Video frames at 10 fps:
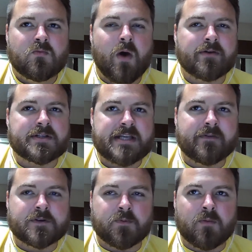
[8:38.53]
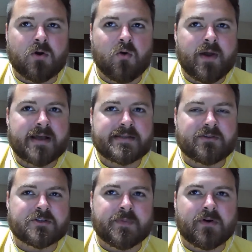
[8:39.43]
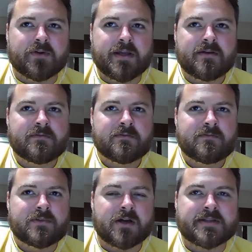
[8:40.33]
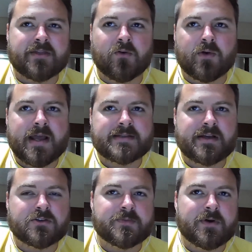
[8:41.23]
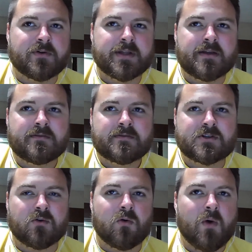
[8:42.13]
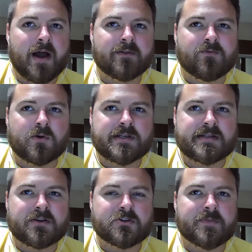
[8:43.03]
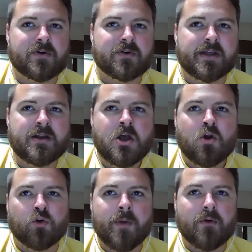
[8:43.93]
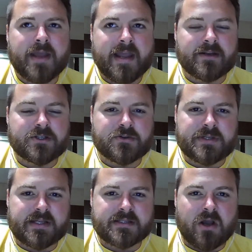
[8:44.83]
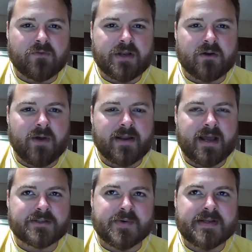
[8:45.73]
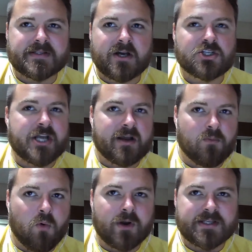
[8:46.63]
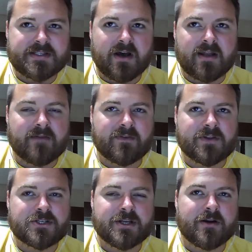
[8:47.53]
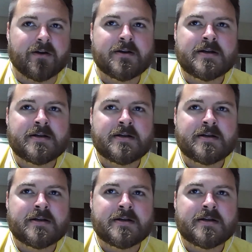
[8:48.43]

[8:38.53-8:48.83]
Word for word: Wide receivers, Bru McCoy has eligibility. Dont'e Thornton has eligibility. Squirrel White, of course, has eligibility. Ramel Keyton is using his COVID year right now, so he's done. Jacob Warren is done after this year.